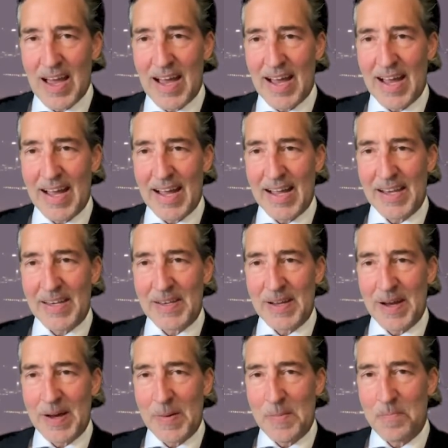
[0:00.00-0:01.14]

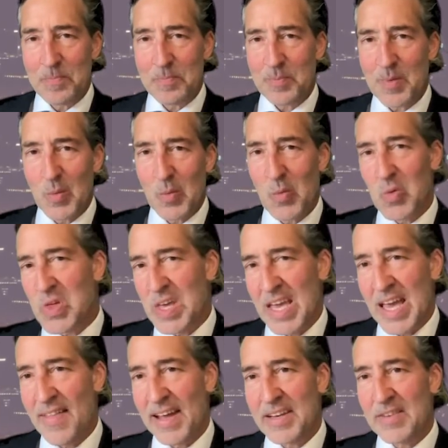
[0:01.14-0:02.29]
And we'll see
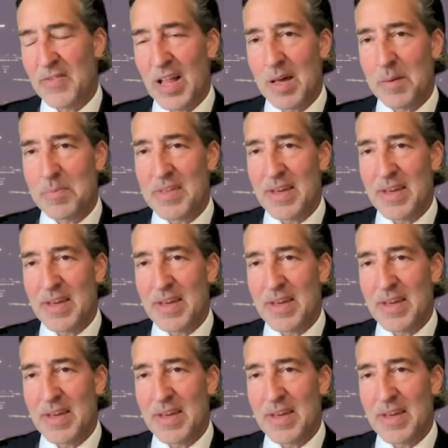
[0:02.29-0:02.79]
how that develops.